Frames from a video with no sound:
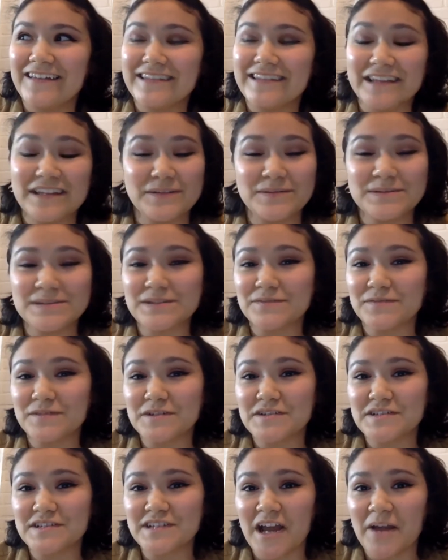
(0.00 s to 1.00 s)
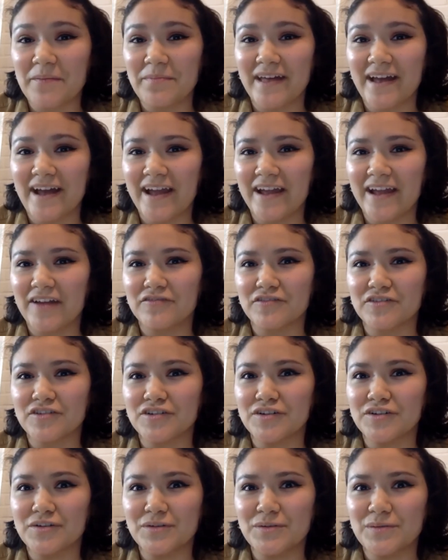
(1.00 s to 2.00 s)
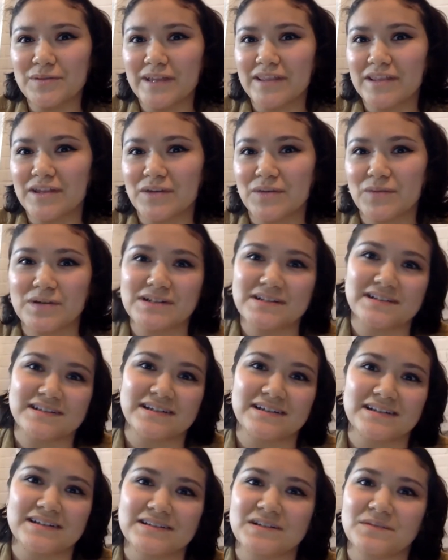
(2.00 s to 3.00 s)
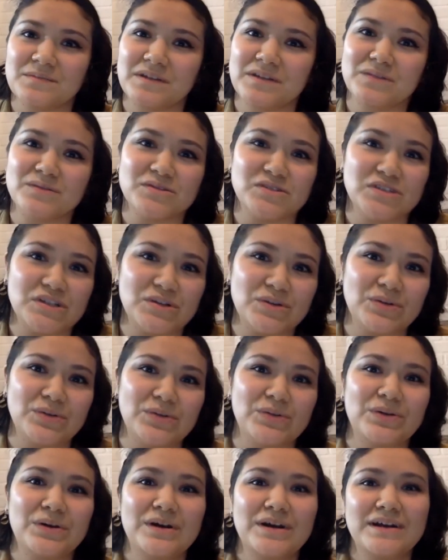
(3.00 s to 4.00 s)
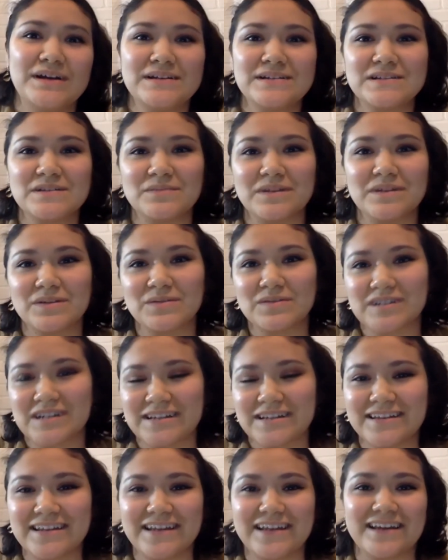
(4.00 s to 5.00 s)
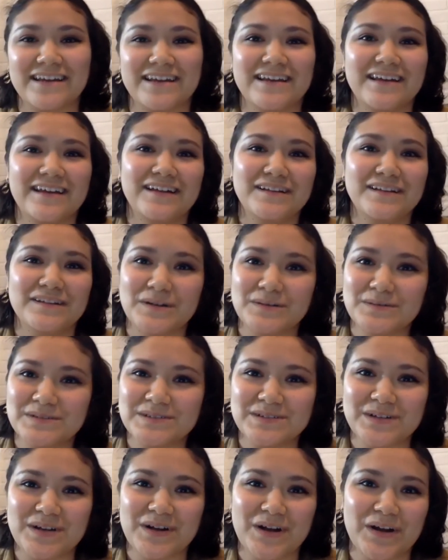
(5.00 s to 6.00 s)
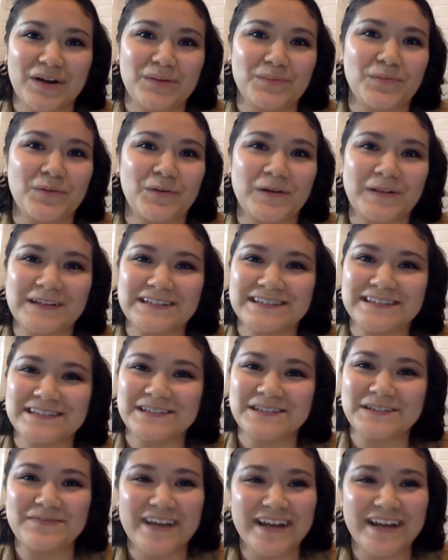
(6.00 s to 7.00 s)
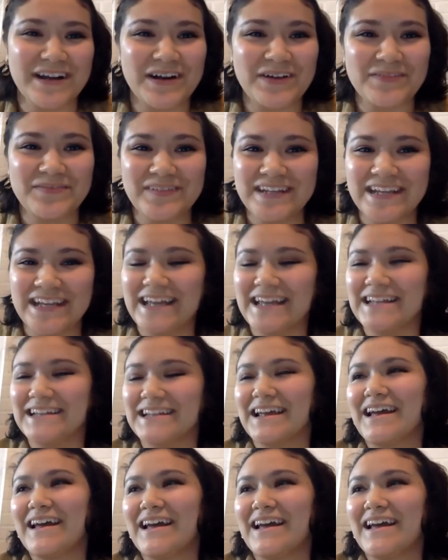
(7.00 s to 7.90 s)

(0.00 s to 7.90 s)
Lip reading: it was the first time that I ever knew that there was a Cemento Chico, Cemento Grande, Lone Star, Portland Cement Company. And